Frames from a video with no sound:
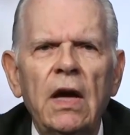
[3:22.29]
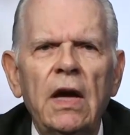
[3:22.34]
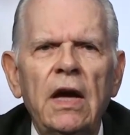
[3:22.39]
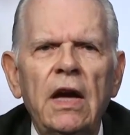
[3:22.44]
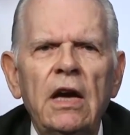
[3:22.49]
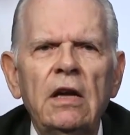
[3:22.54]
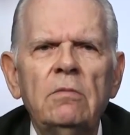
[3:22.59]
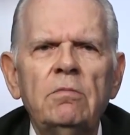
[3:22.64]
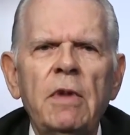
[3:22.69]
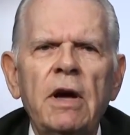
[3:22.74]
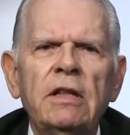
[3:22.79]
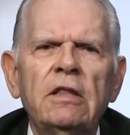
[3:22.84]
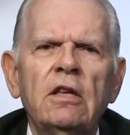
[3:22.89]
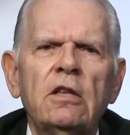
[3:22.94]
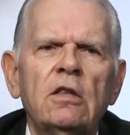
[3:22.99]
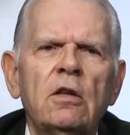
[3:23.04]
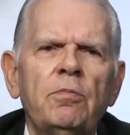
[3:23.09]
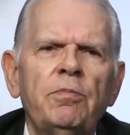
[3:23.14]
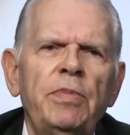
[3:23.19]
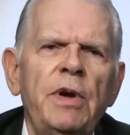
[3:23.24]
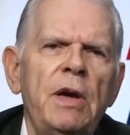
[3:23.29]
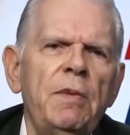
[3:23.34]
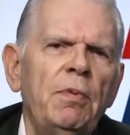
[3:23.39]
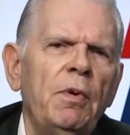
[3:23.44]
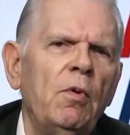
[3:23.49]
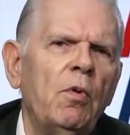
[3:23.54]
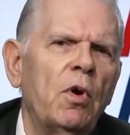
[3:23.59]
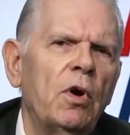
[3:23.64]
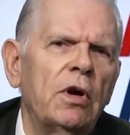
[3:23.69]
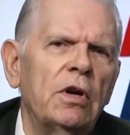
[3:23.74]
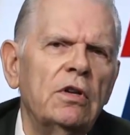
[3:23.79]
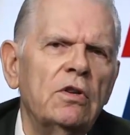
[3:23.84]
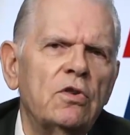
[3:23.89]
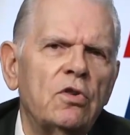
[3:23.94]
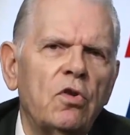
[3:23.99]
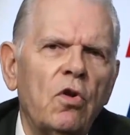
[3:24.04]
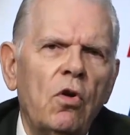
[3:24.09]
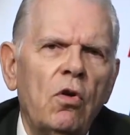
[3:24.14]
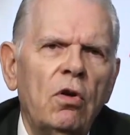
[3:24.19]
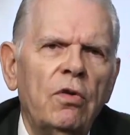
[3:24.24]
It meant that the people were
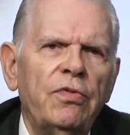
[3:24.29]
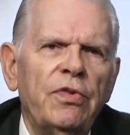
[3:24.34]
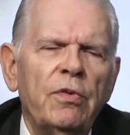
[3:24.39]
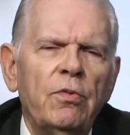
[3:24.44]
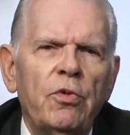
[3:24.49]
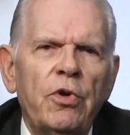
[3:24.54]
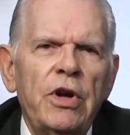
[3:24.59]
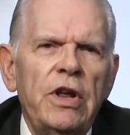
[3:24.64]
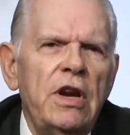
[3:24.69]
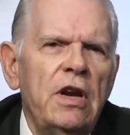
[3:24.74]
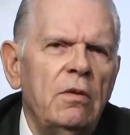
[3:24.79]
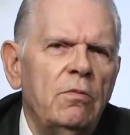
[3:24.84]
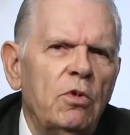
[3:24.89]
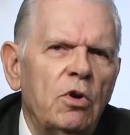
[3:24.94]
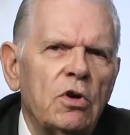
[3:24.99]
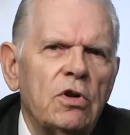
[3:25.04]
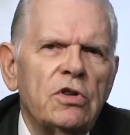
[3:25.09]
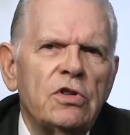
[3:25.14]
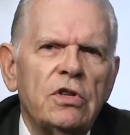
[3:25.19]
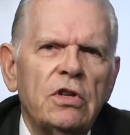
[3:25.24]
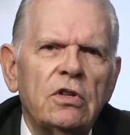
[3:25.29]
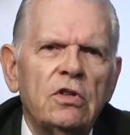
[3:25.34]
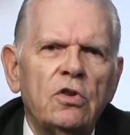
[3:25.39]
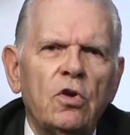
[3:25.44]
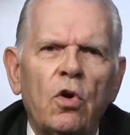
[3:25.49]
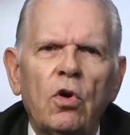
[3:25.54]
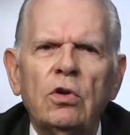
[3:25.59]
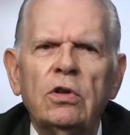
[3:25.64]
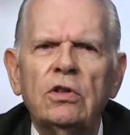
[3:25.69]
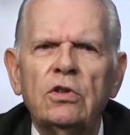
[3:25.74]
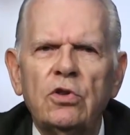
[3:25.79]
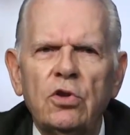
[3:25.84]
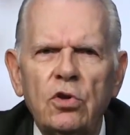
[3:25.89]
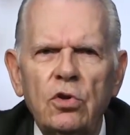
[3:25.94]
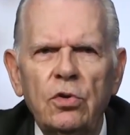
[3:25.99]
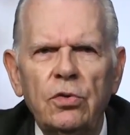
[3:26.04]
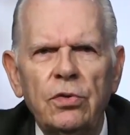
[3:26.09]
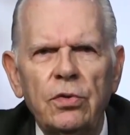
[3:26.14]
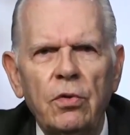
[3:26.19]
controlled from reading books that told the truth,